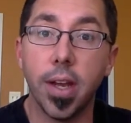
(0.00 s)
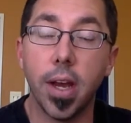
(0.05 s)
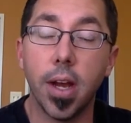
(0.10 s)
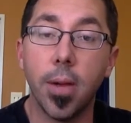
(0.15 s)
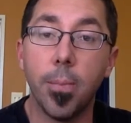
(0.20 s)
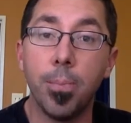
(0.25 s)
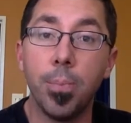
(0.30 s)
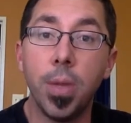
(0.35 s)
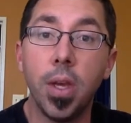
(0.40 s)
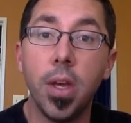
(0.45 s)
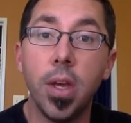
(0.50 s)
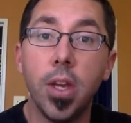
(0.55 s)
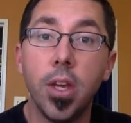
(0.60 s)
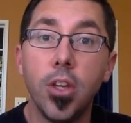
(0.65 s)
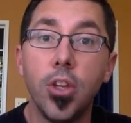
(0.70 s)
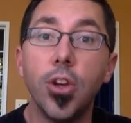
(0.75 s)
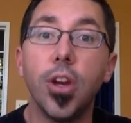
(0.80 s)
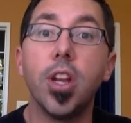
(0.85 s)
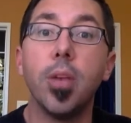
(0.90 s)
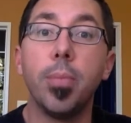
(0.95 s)

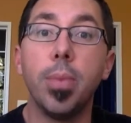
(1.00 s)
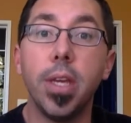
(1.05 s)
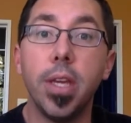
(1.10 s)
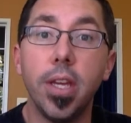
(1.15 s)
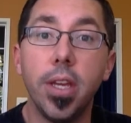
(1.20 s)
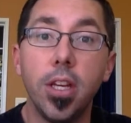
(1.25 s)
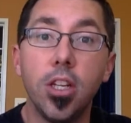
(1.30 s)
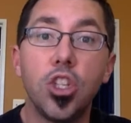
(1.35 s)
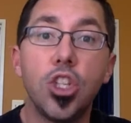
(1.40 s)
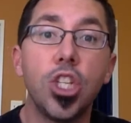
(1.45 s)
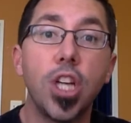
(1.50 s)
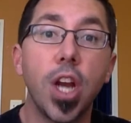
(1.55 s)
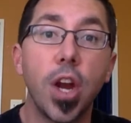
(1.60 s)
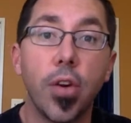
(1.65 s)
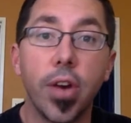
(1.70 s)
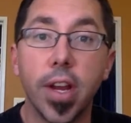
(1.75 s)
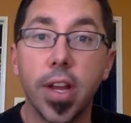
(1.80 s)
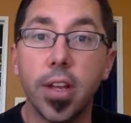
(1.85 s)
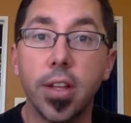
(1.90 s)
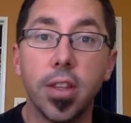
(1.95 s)
You're going to be
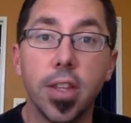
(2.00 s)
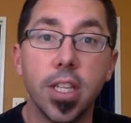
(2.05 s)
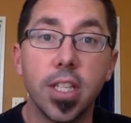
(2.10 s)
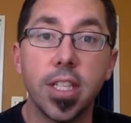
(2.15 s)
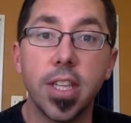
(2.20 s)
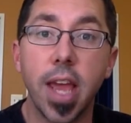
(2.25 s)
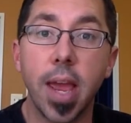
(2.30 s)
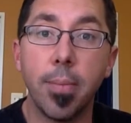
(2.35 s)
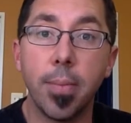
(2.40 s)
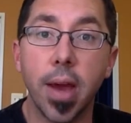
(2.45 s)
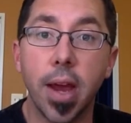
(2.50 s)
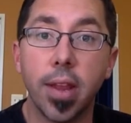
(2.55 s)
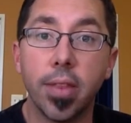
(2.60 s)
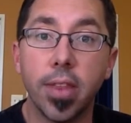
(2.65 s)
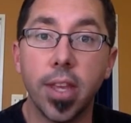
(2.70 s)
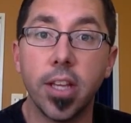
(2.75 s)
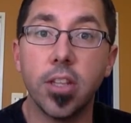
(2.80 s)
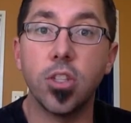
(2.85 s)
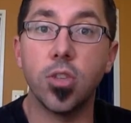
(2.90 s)
sharing the same kind of thing,